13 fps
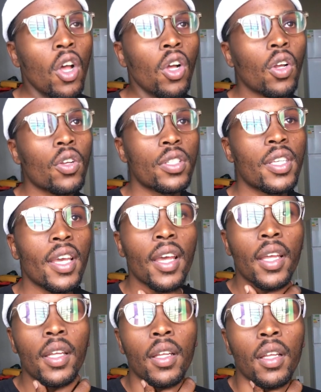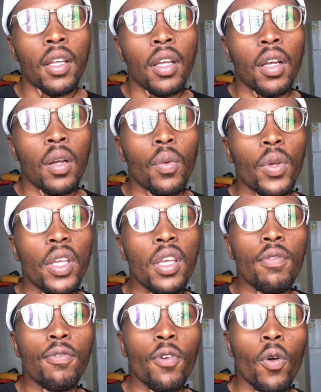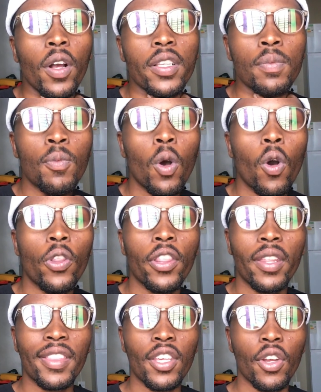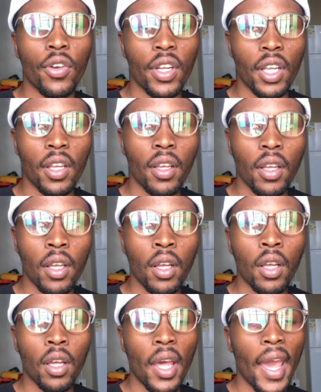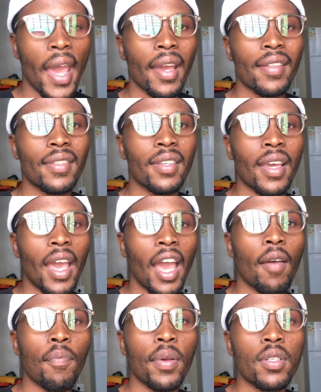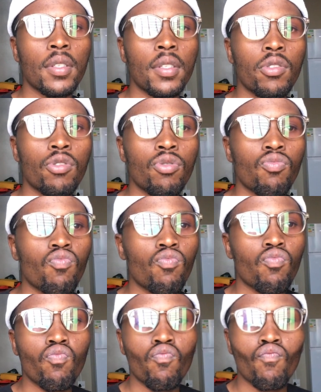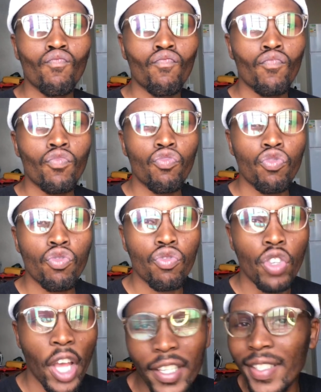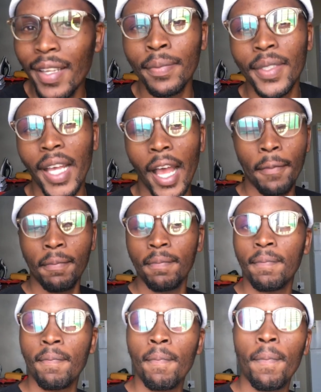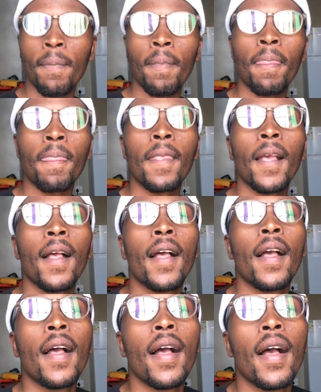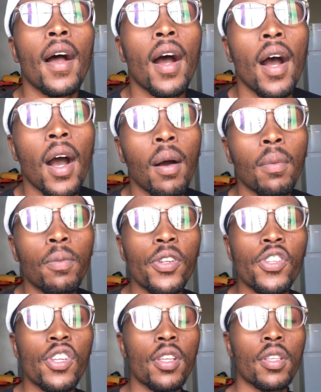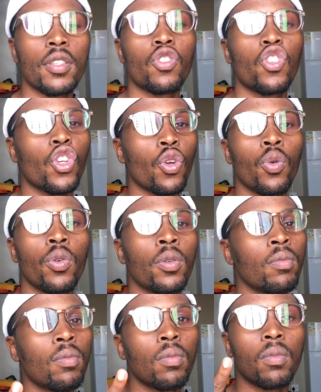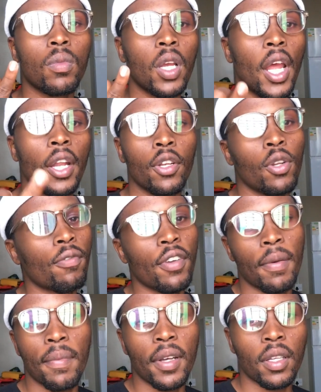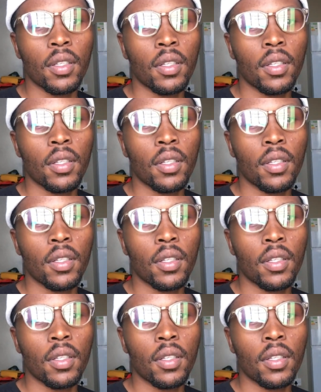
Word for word: Because here we focus more on the theory. Acting happens exam time, um, which is June and November.